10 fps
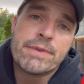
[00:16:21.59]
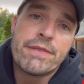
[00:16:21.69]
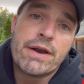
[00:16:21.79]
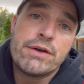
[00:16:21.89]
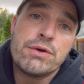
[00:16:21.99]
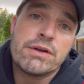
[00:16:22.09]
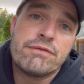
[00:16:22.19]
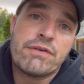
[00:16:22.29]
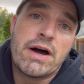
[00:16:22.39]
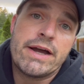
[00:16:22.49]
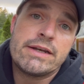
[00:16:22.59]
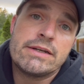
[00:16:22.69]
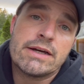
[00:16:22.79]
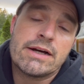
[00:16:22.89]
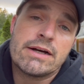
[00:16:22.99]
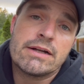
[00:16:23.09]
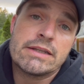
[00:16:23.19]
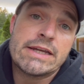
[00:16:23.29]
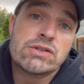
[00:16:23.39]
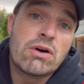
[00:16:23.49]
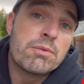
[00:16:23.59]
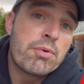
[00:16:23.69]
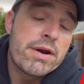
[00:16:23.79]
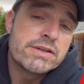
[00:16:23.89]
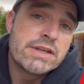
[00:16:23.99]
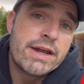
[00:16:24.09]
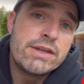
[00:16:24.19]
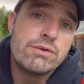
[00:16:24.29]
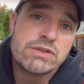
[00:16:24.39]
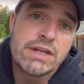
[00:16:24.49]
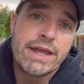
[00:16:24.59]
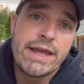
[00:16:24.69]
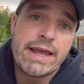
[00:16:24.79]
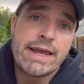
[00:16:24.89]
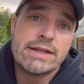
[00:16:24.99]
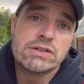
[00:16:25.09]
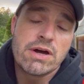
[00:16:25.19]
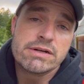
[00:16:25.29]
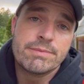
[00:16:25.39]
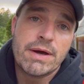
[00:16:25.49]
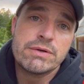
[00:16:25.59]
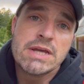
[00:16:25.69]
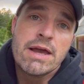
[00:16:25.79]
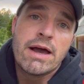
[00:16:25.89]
There you can find links to all the products that I used today and talked about,